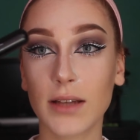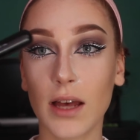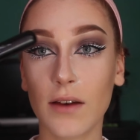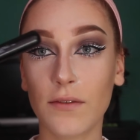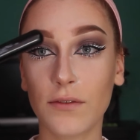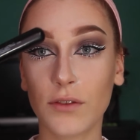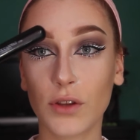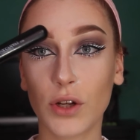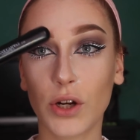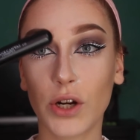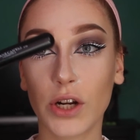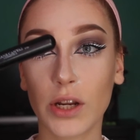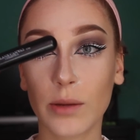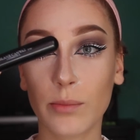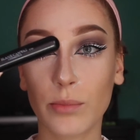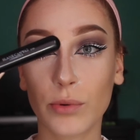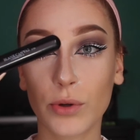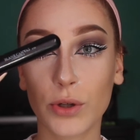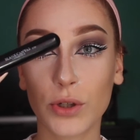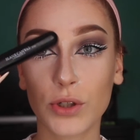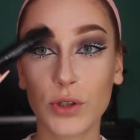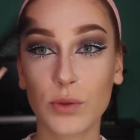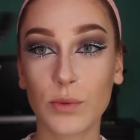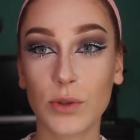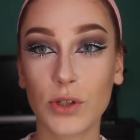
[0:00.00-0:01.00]
F30
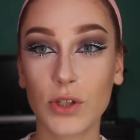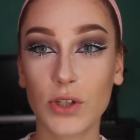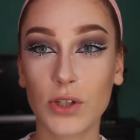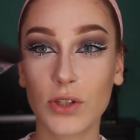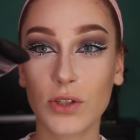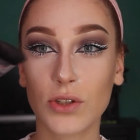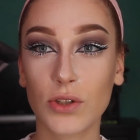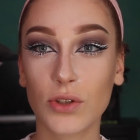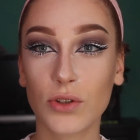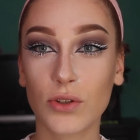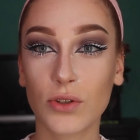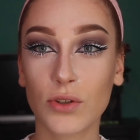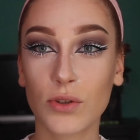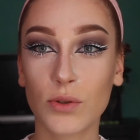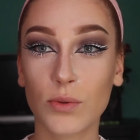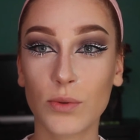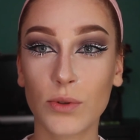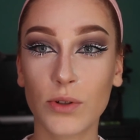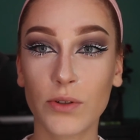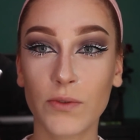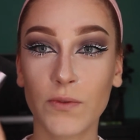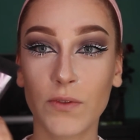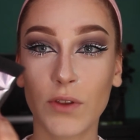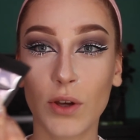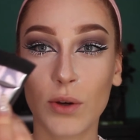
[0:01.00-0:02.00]
brush, which is just
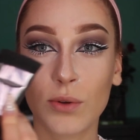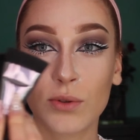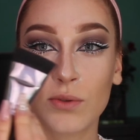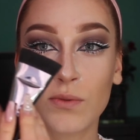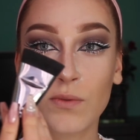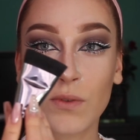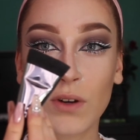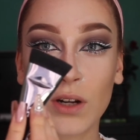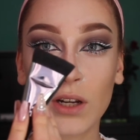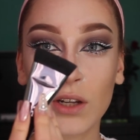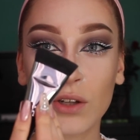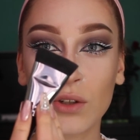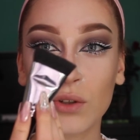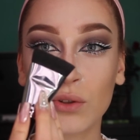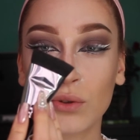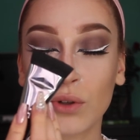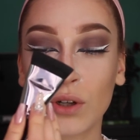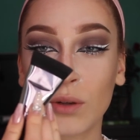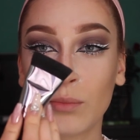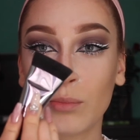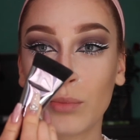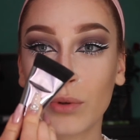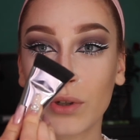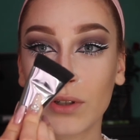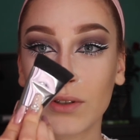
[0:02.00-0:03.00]
one of those really
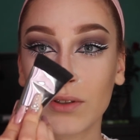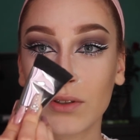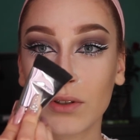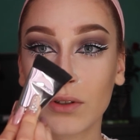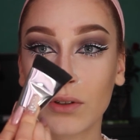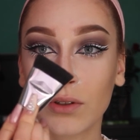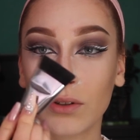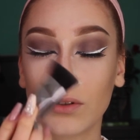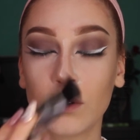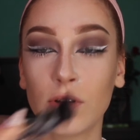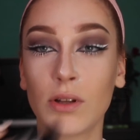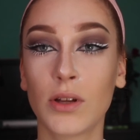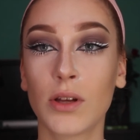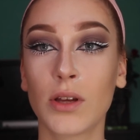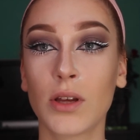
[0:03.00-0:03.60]
short bristle